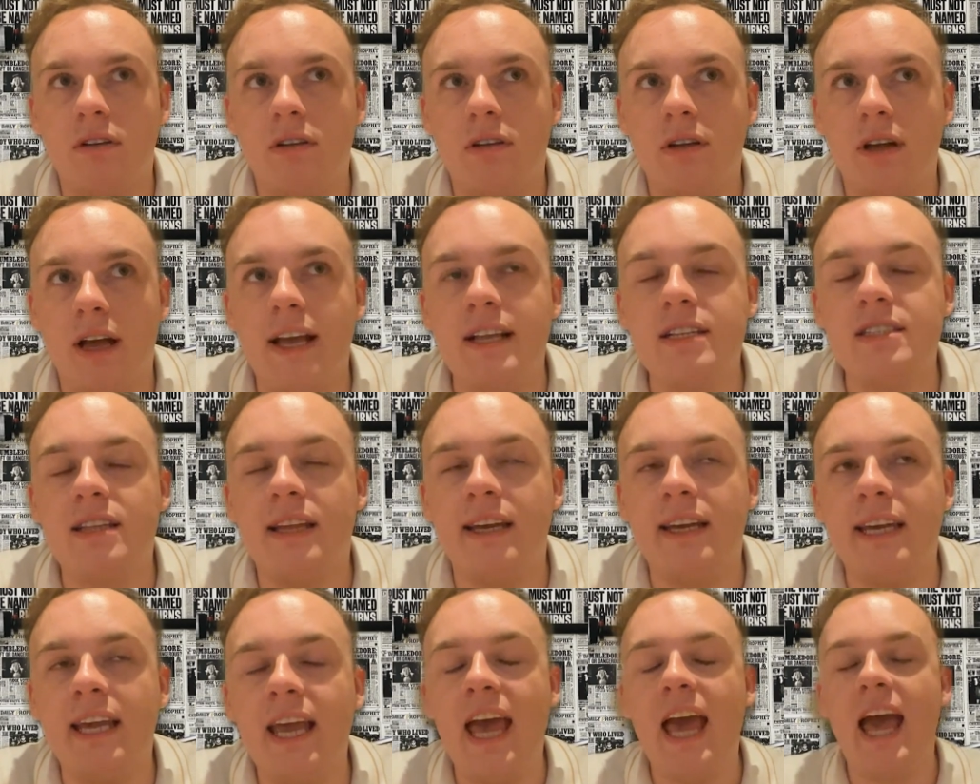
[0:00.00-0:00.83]
It's
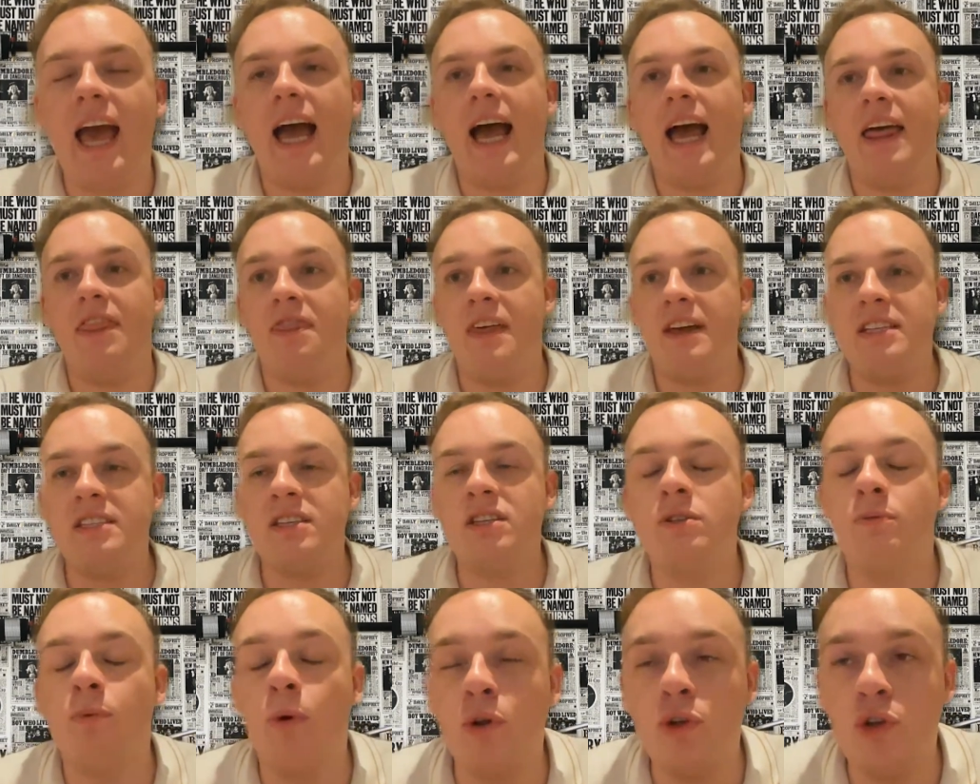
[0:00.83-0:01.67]
like, this
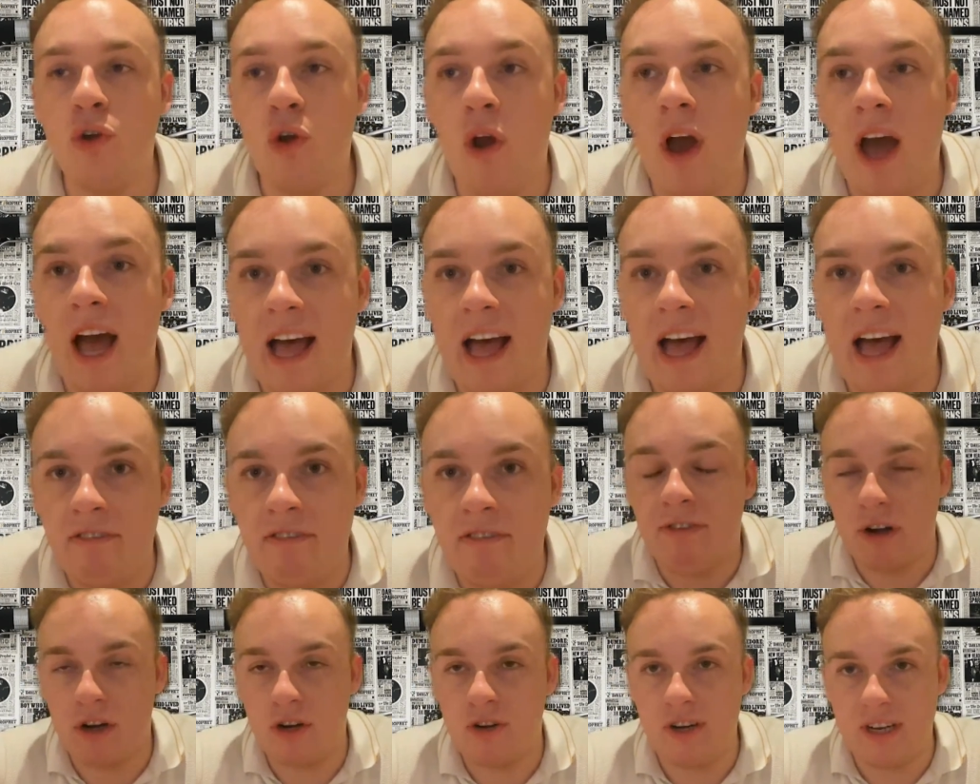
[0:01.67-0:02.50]
is what you have
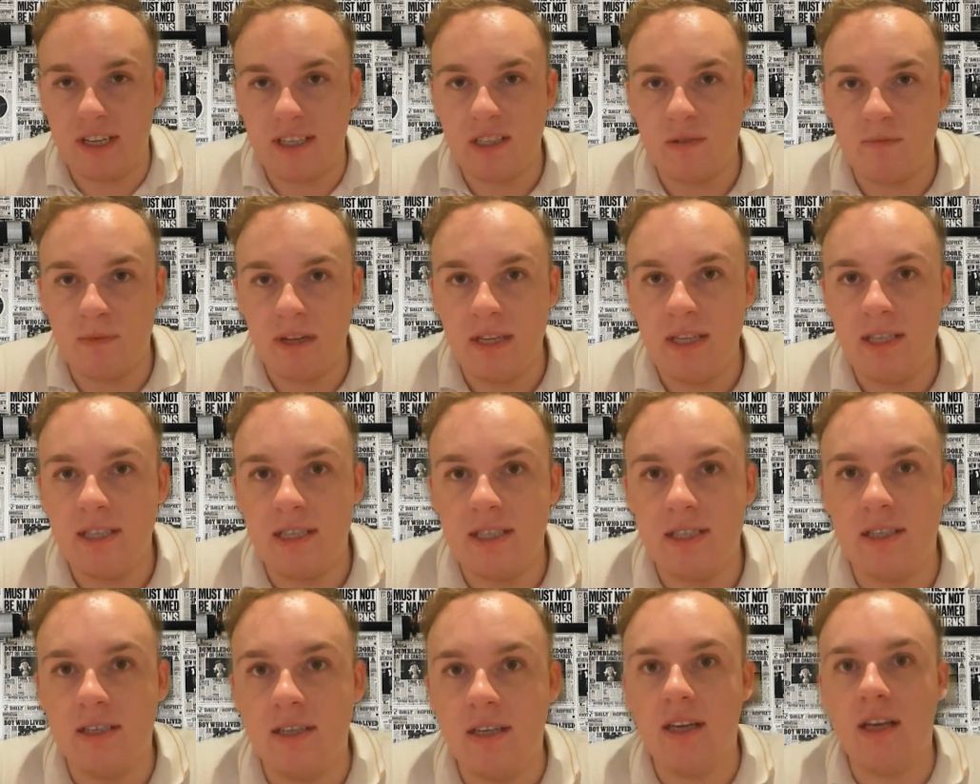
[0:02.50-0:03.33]
for
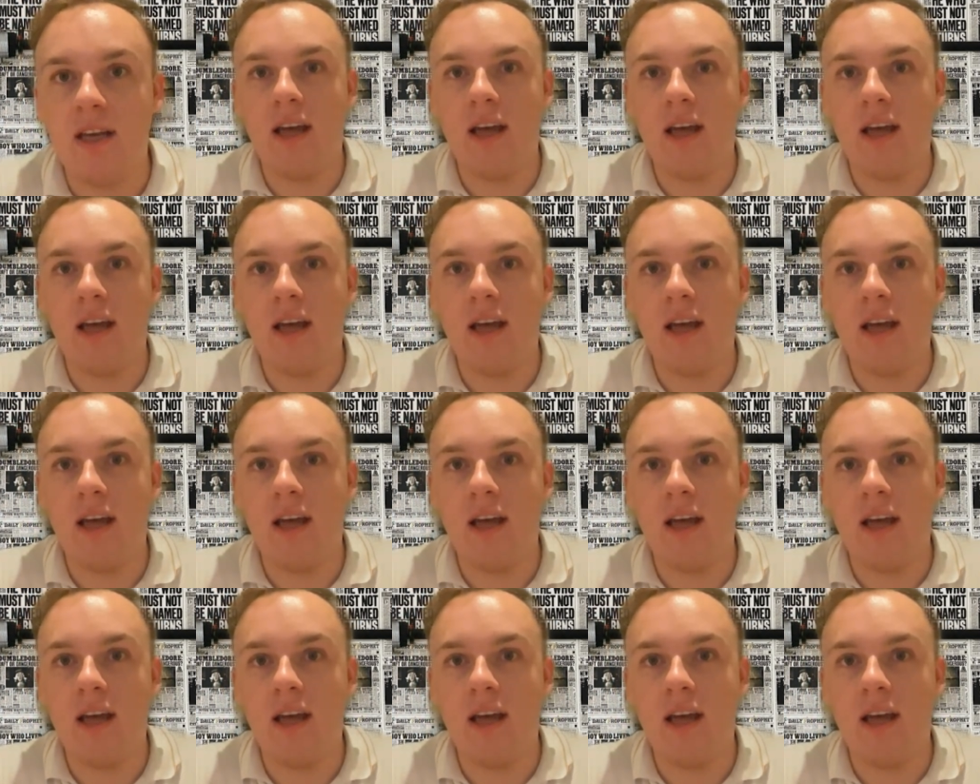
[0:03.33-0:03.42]
Christmas.